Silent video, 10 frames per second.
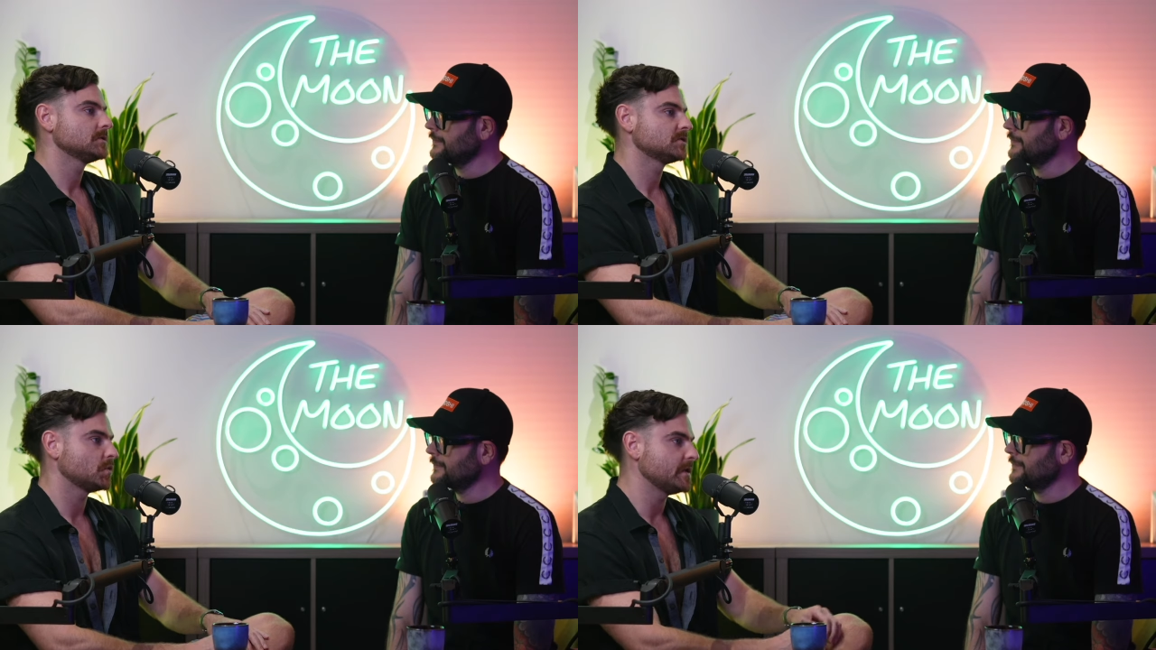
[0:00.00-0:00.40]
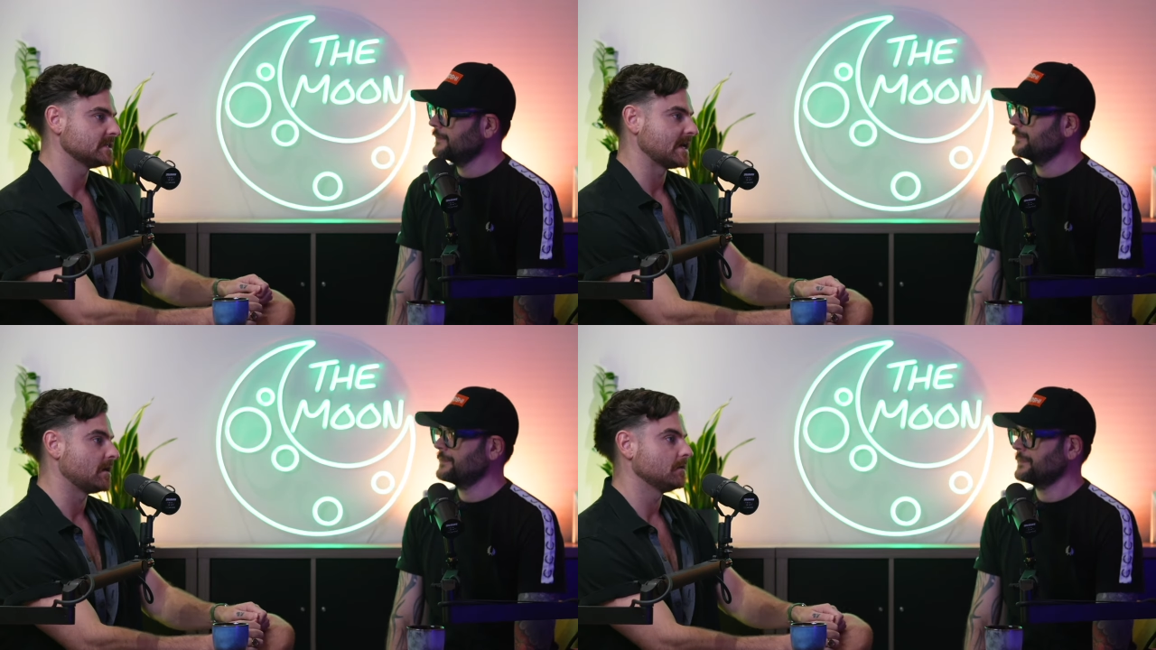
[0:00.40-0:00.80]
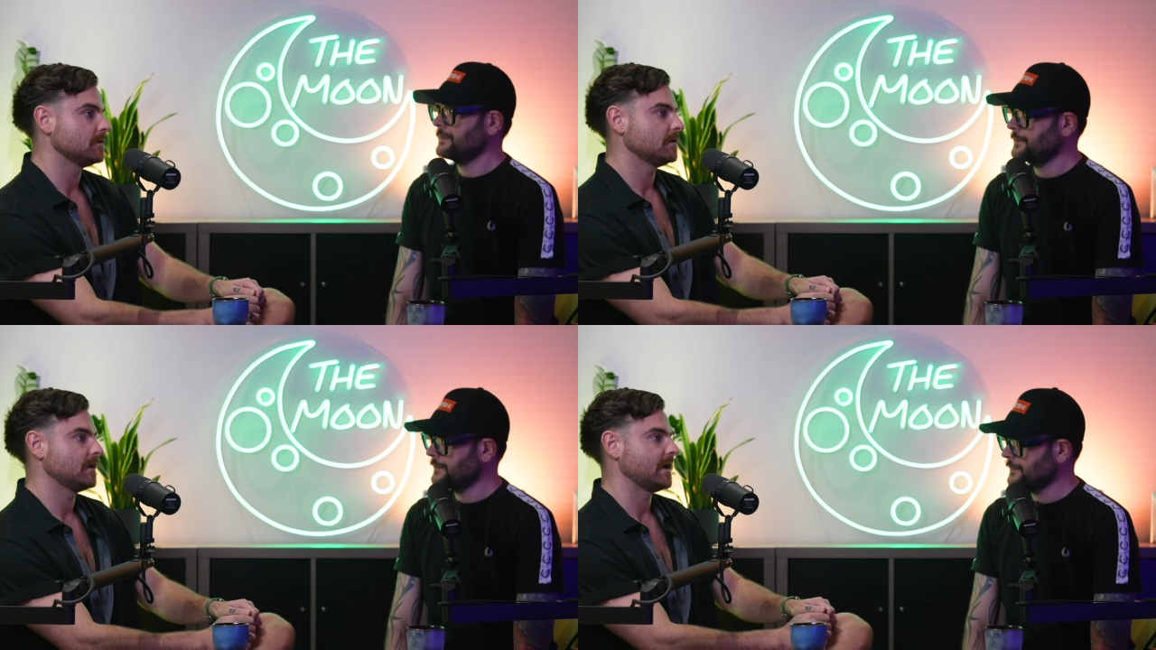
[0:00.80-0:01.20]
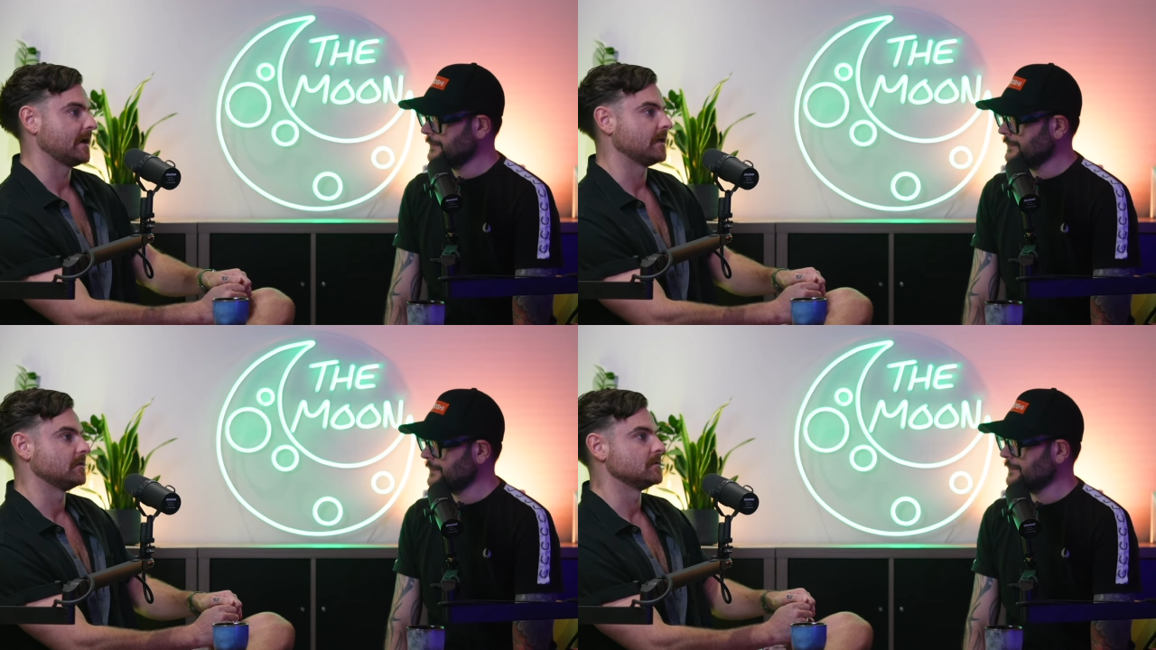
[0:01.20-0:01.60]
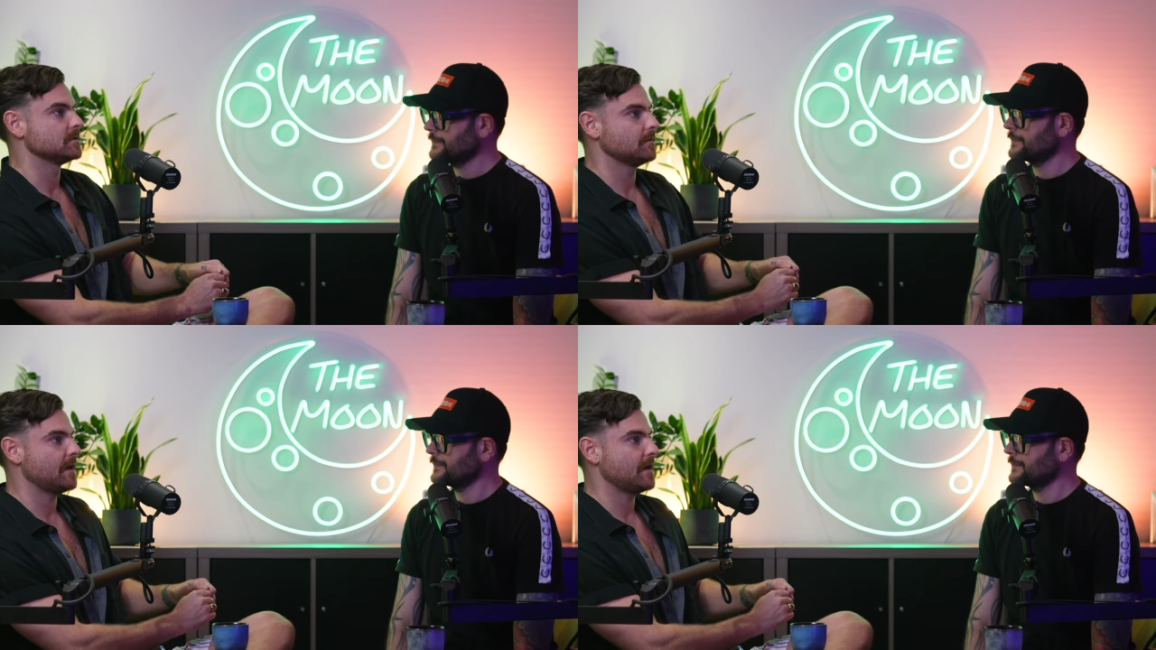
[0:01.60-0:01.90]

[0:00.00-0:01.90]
Speaker 1: squeeze out and